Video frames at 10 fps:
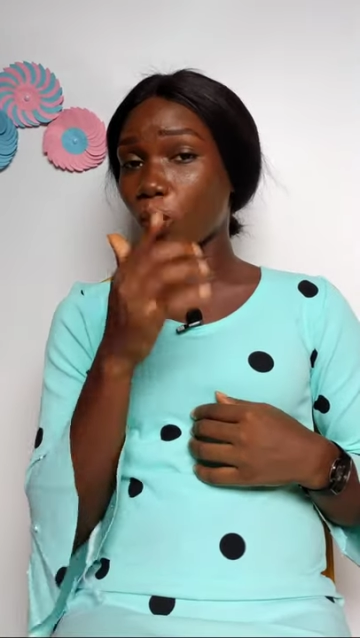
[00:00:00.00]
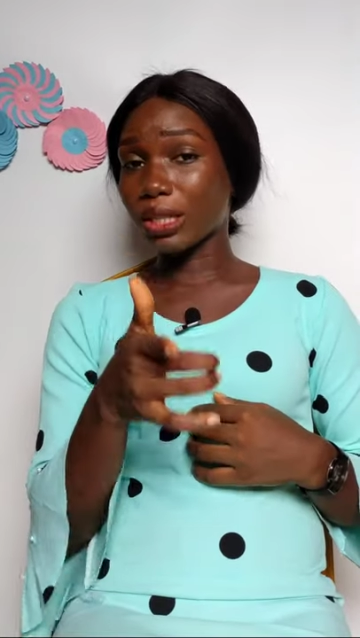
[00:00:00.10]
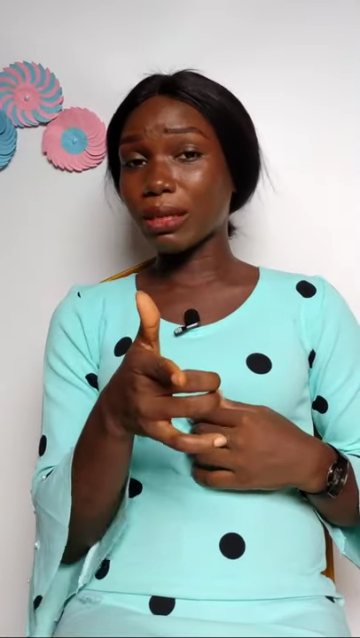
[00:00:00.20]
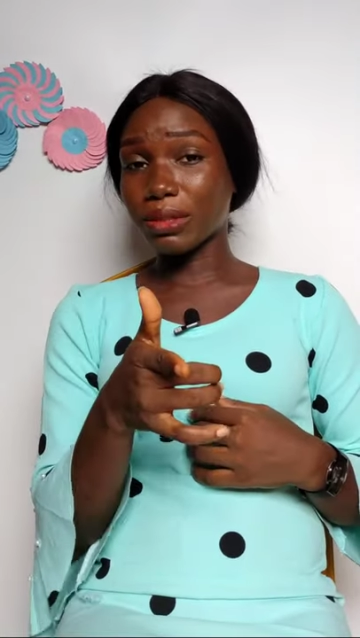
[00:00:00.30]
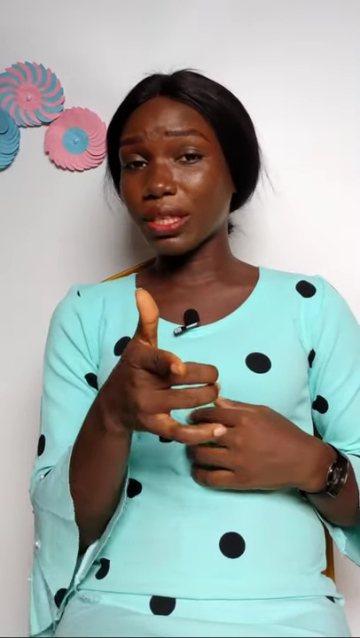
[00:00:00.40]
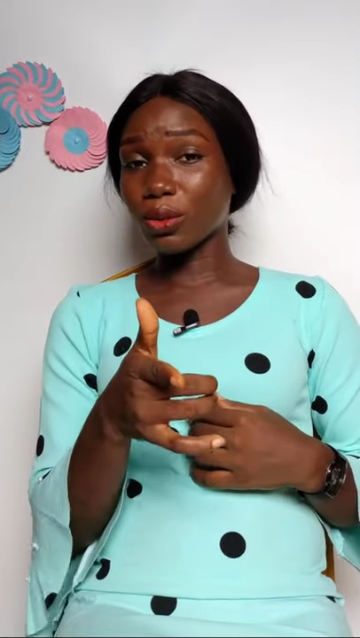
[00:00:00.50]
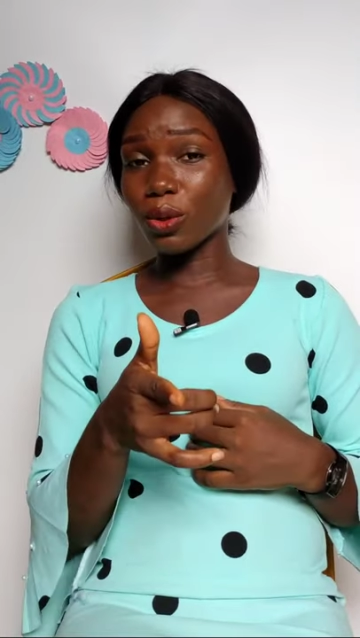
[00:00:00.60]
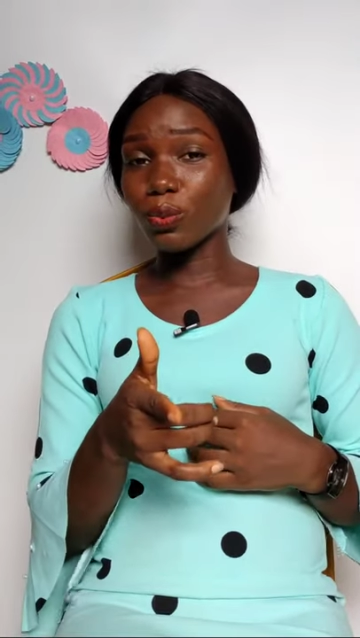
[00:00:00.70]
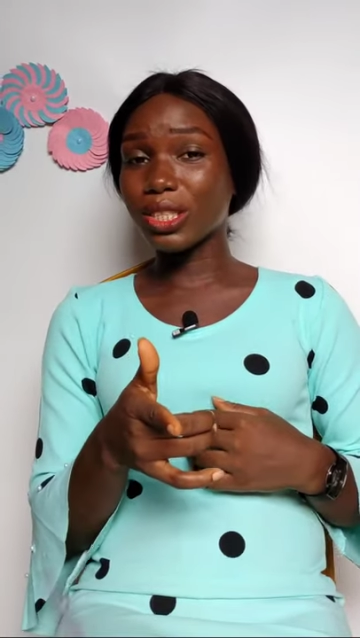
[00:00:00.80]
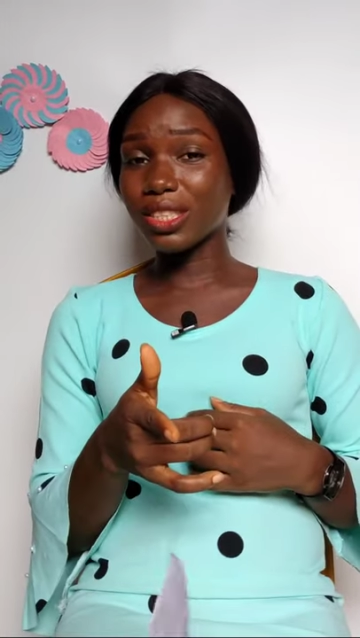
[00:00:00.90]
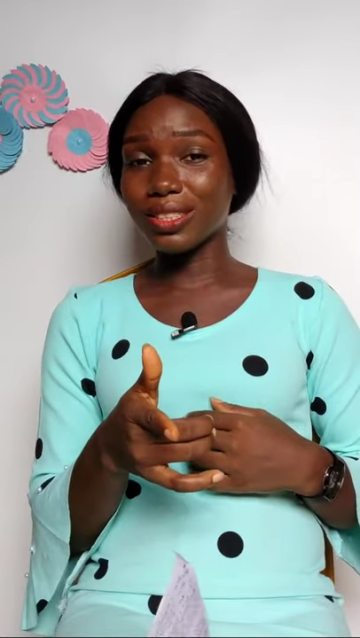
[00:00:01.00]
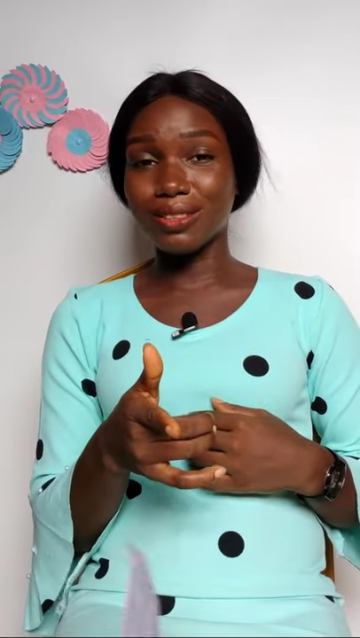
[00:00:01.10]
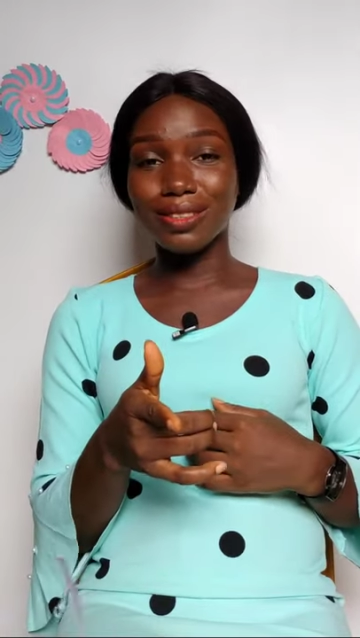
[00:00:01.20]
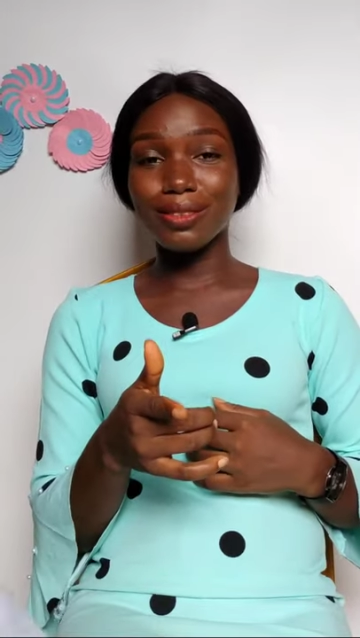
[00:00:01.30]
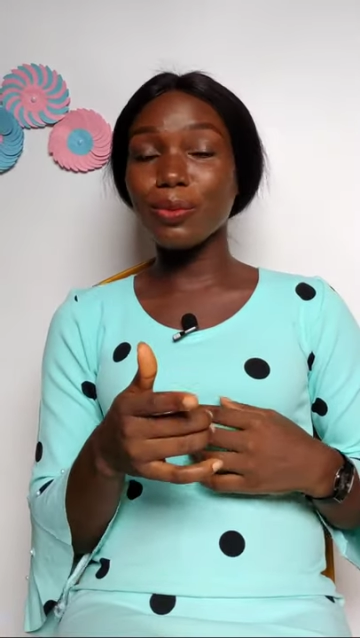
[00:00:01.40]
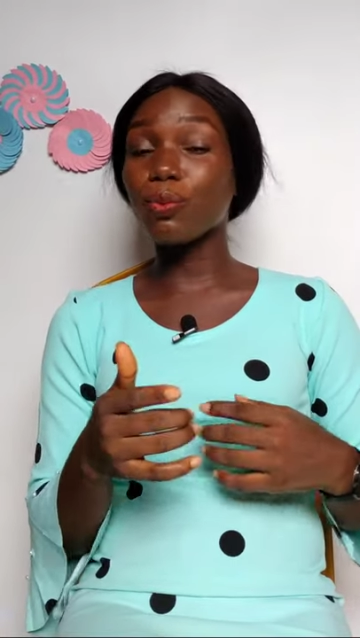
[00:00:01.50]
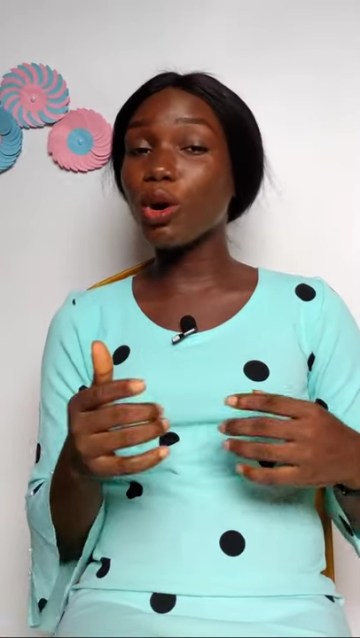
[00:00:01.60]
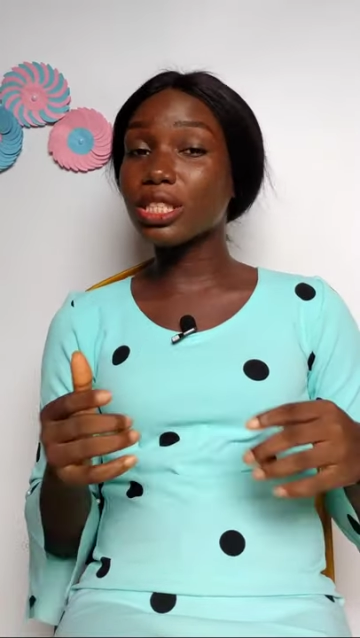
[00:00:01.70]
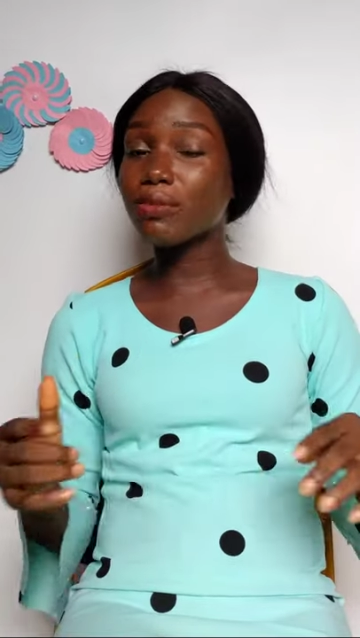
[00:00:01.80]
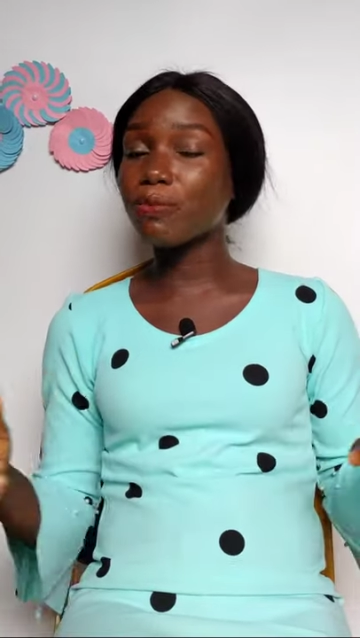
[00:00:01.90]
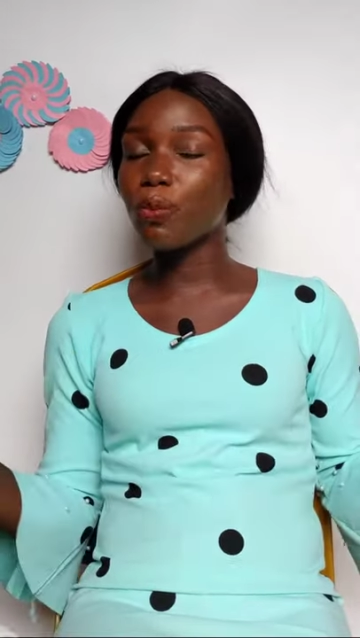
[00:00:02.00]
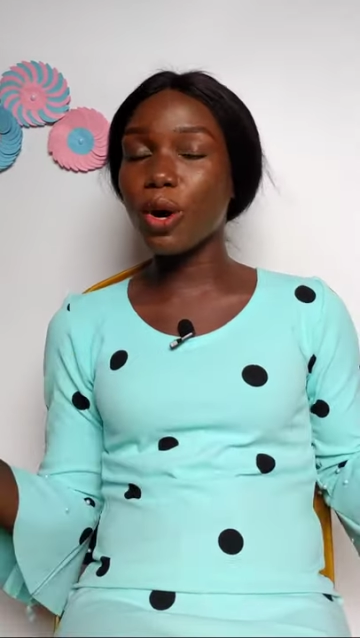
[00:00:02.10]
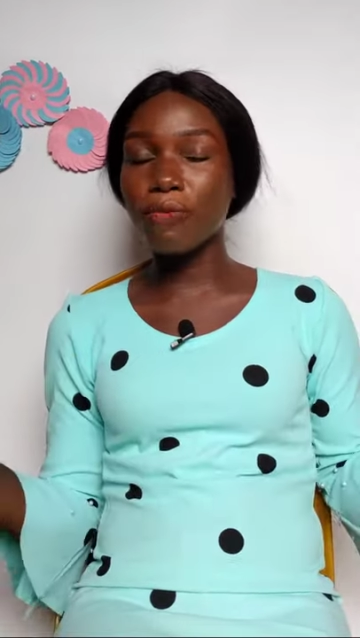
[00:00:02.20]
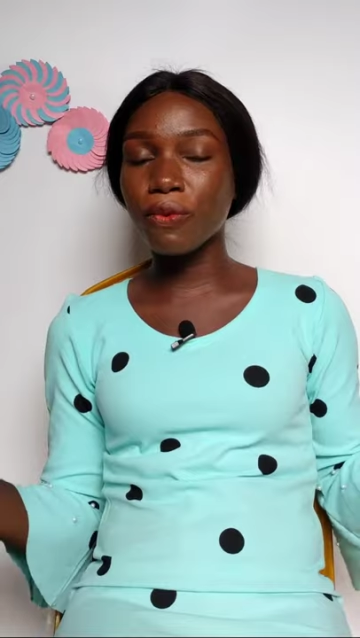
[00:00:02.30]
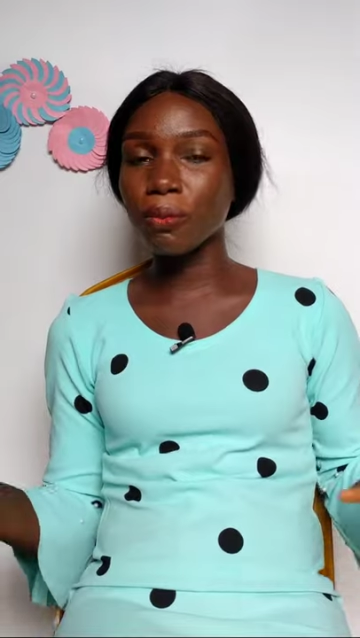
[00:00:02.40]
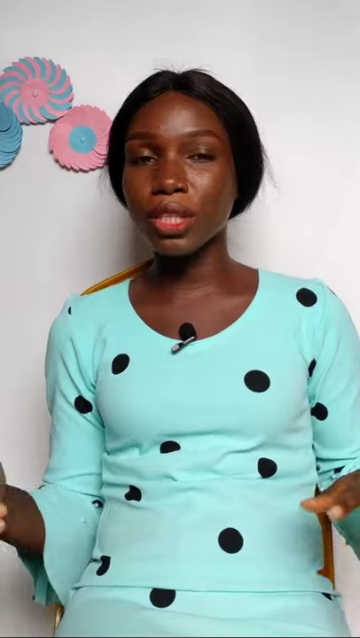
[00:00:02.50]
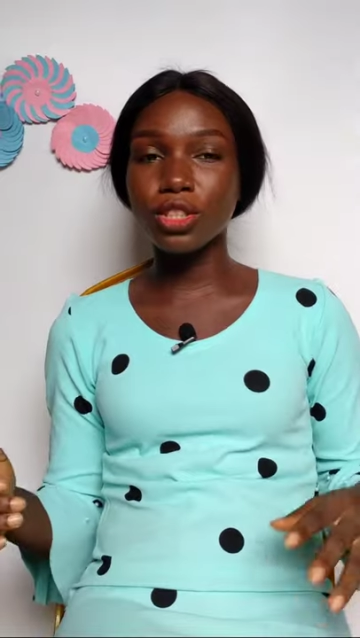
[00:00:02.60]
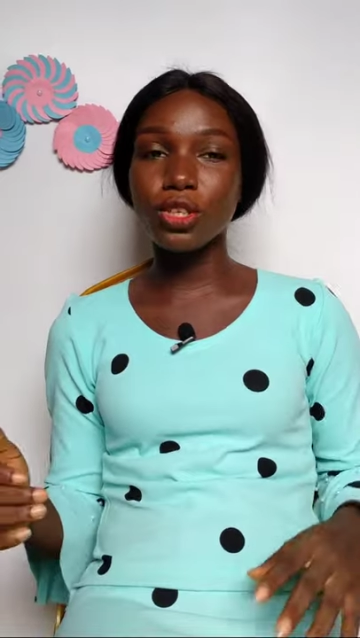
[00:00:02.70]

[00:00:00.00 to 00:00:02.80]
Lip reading: WhatsApp status, which is works well for me.